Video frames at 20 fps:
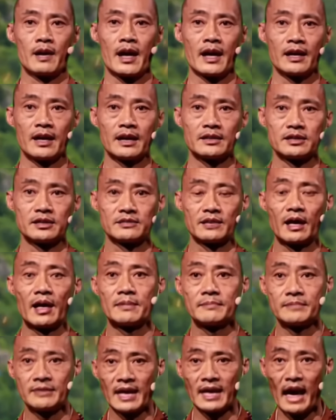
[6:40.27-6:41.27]
It doesn't need a
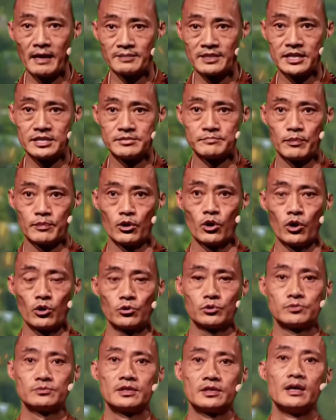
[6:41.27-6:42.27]
spotlight.
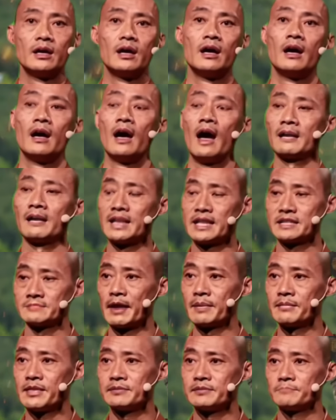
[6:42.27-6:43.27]
It doesn't wear
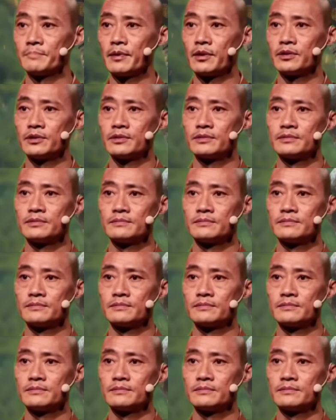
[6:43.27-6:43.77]
designer clothes